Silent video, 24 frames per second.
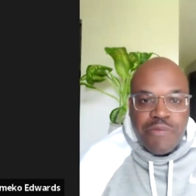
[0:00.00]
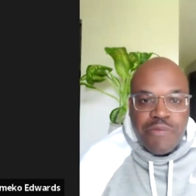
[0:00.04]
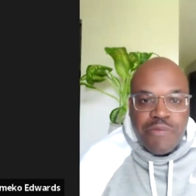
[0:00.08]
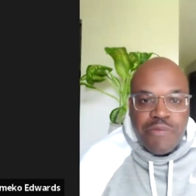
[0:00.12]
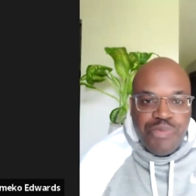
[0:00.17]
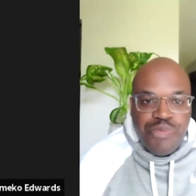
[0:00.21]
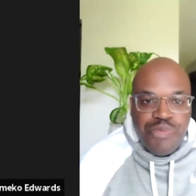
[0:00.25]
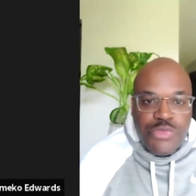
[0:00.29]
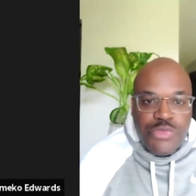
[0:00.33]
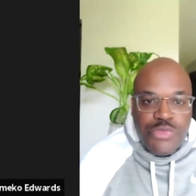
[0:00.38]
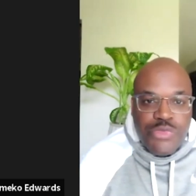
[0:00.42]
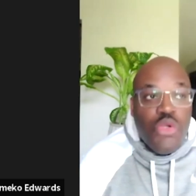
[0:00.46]

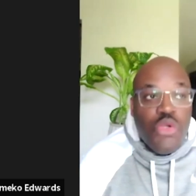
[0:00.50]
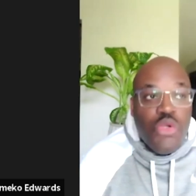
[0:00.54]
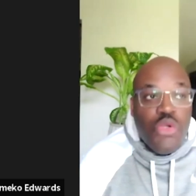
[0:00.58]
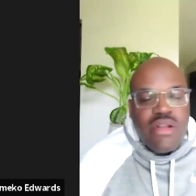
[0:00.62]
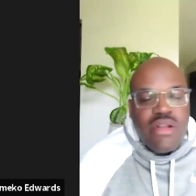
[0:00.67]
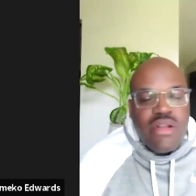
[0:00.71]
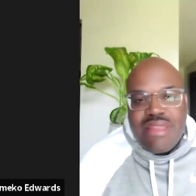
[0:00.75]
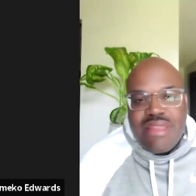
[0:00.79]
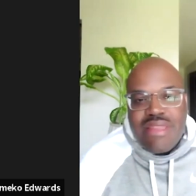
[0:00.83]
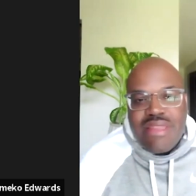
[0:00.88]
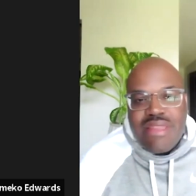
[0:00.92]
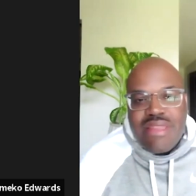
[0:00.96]
two hundred
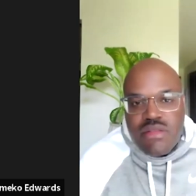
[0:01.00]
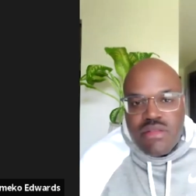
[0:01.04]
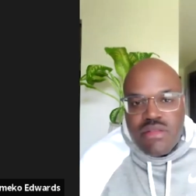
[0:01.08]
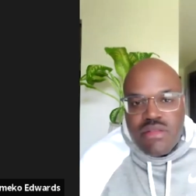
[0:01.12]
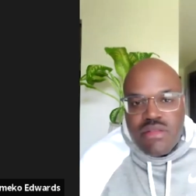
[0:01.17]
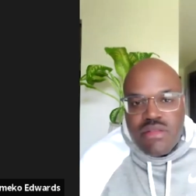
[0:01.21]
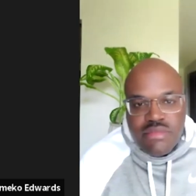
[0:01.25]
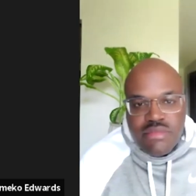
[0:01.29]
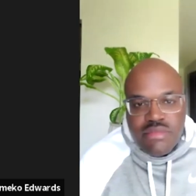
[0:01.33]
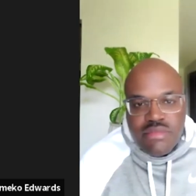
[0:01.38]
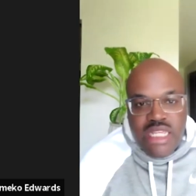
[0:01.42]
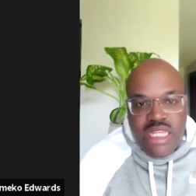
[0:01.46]
thousand
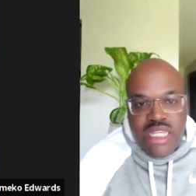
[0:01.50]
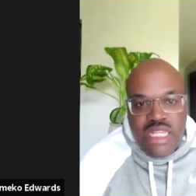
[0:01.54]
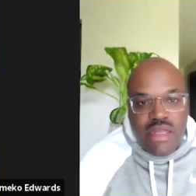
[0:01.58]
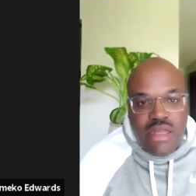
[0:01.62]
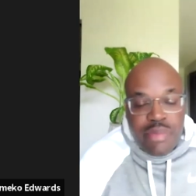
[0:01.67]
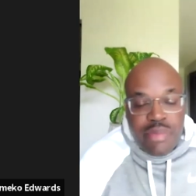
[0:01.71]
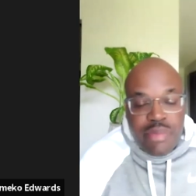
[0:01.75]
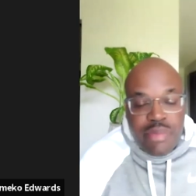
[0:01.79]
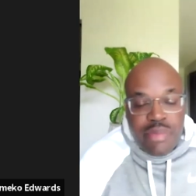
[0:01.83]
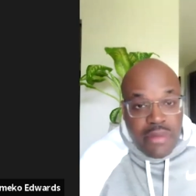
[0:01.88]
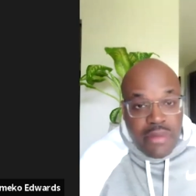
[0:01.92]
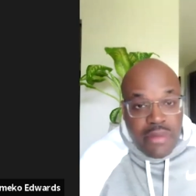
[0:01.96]
in the company.
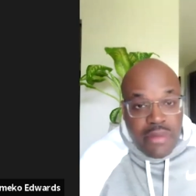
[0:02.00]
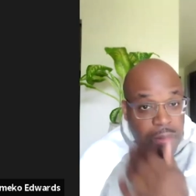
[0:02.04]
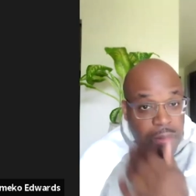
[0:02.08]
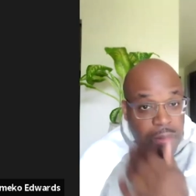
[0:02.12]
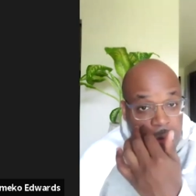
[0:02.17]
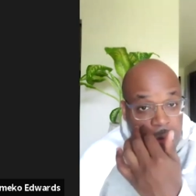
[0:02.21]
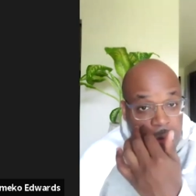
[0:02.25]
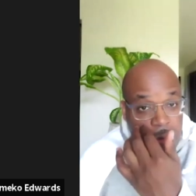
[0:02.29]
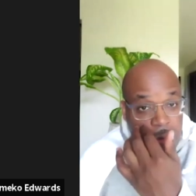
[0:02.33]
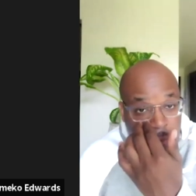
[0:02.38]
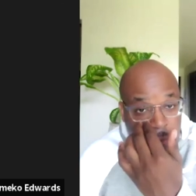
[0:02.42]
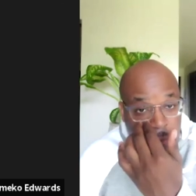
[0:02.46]

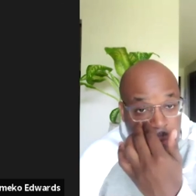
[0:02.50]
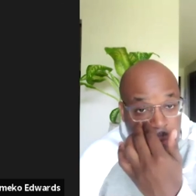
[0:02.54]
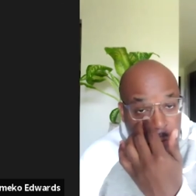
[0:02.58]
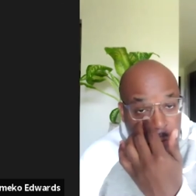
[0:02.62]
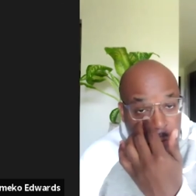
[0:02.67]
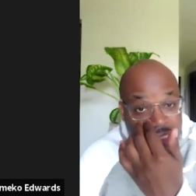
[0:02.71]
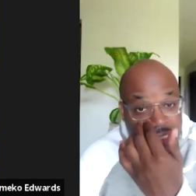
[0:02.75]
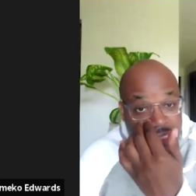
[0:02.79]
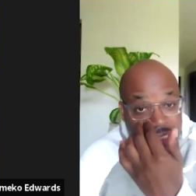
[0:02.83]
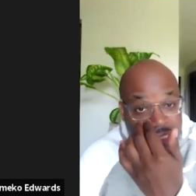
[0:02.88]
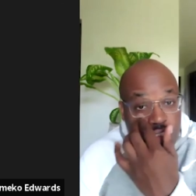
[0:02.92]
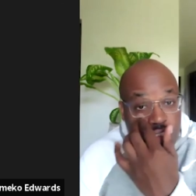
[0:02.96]
Like
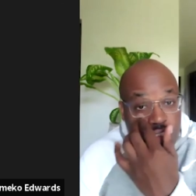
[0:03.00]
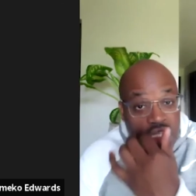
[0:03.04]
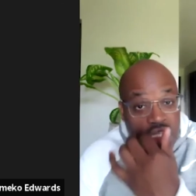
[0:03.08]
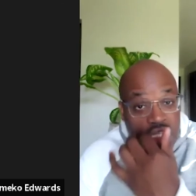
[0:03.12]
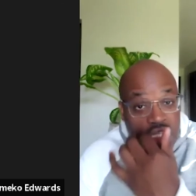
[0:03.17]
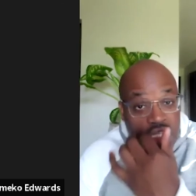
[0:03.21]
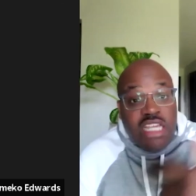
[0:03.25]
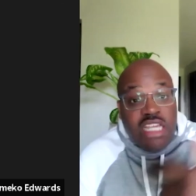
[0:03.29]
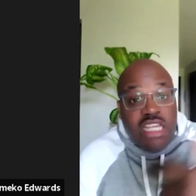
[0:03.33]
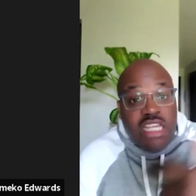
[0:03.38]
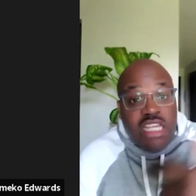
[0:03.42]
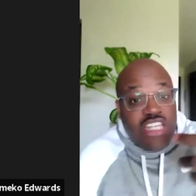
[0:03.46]
she she
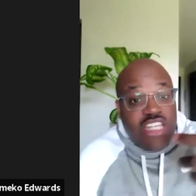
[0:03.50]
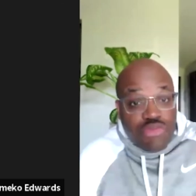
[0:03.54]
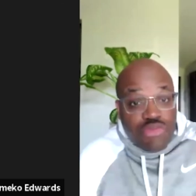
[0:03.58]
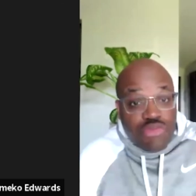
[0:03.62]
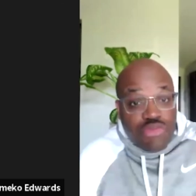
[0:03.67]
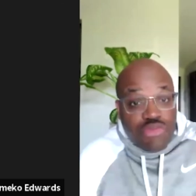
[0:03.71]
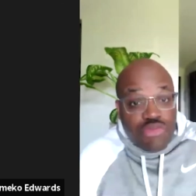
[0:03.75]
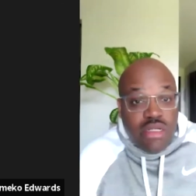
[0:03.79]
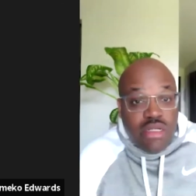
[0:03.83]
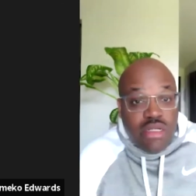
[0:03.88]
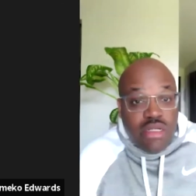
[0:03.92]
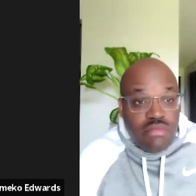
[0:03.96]
she has
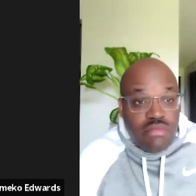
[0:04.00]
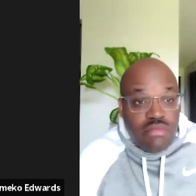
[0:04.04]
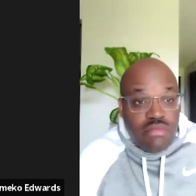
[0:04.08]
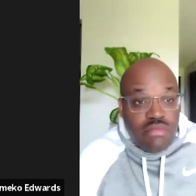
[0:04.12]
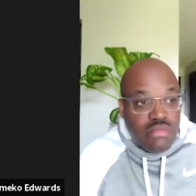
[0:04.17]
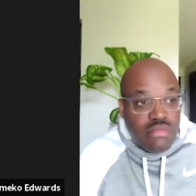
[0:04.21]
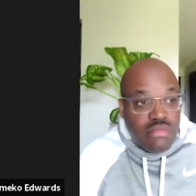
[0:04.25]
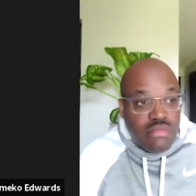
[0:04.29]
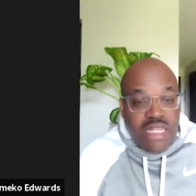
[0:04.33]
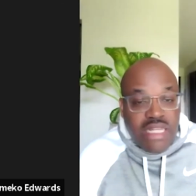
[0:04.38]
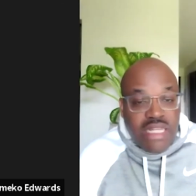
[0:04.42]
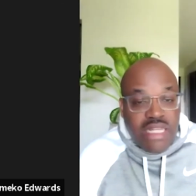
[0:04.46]
written like
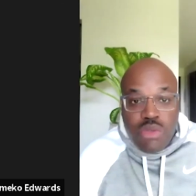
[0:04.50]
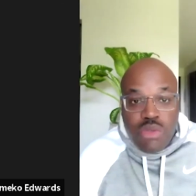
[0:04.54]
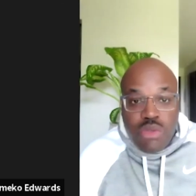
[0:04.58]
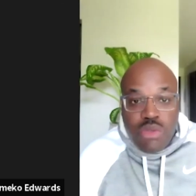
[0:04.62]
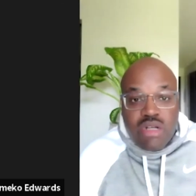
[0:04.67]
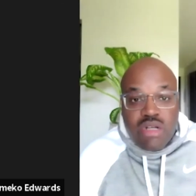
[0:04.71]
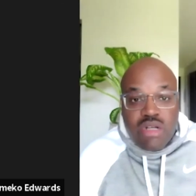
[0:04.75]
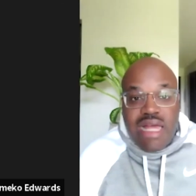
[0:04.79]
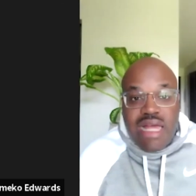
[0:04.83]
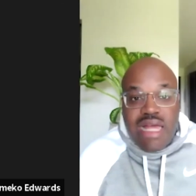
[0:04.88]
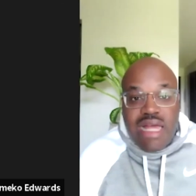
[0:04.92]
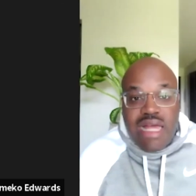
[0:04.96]
two hundred
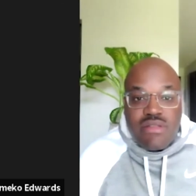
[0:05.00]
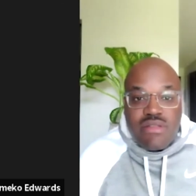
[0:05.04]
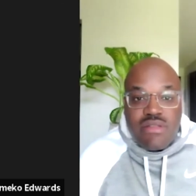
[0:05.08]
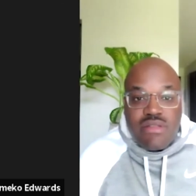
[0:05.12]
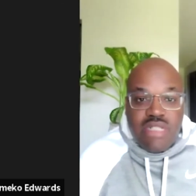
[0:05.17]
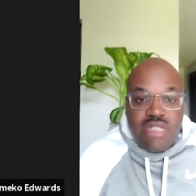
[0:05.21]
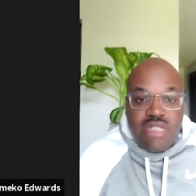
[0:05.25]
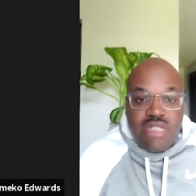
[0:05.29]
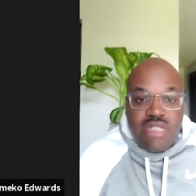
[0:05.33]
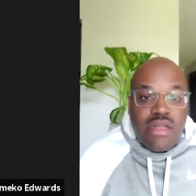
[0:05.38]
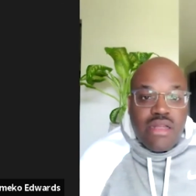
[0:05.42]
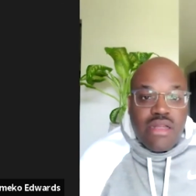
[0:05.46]
thousand in the
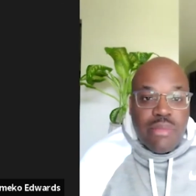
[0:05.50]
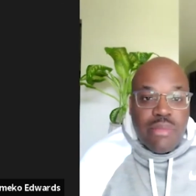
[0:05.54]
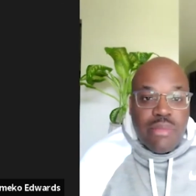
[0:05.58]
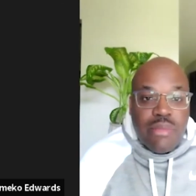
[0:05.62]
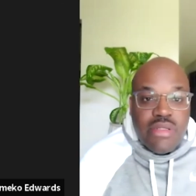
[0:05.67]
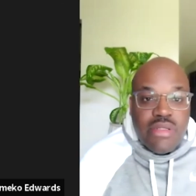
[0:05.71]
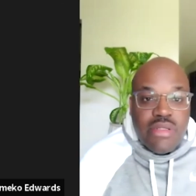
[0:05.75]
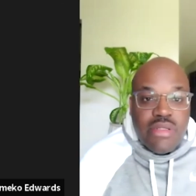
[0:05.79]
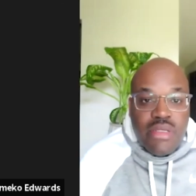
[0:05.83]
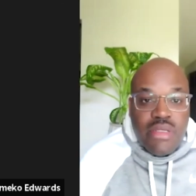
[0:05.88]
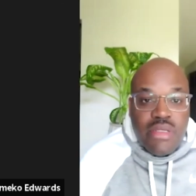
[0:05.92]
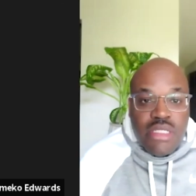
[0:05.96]
company.
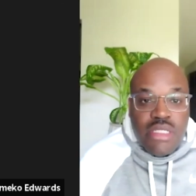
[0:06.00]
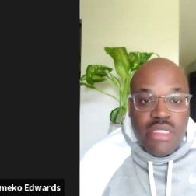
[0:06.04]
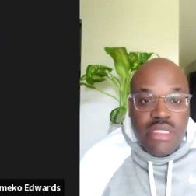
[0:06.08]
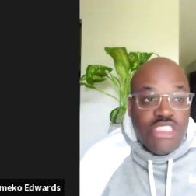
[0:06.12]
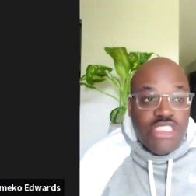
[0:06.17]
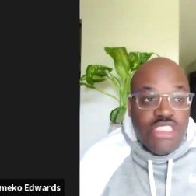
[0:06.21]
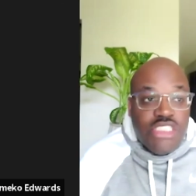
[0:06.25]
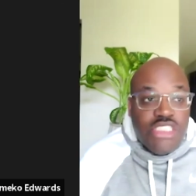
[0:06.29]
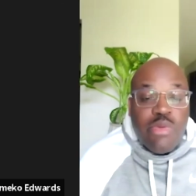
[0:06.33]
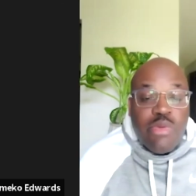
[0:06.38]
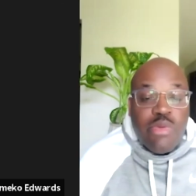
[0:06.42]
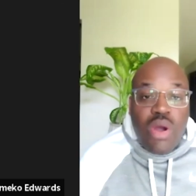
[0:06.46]
She's number
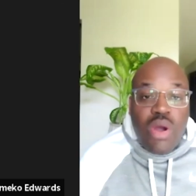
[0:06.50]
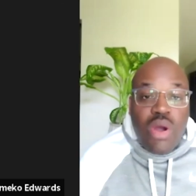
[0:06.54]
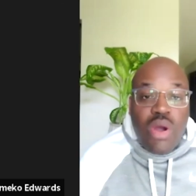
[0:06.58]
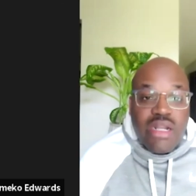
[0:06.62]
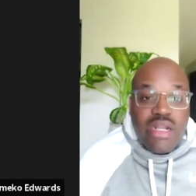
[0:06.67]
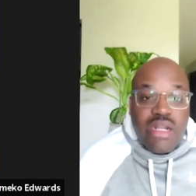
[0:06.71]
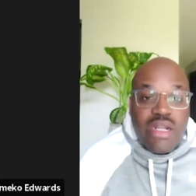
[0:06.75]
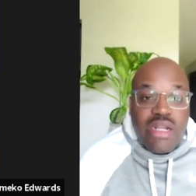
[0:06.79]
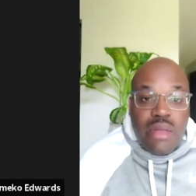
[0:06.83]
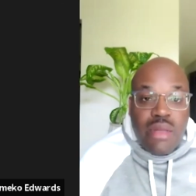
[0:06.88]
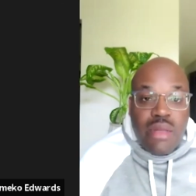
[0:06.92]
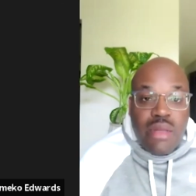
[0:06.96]
one in the
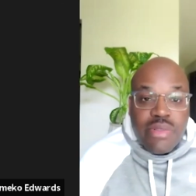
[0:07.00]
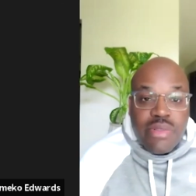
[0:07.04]
company.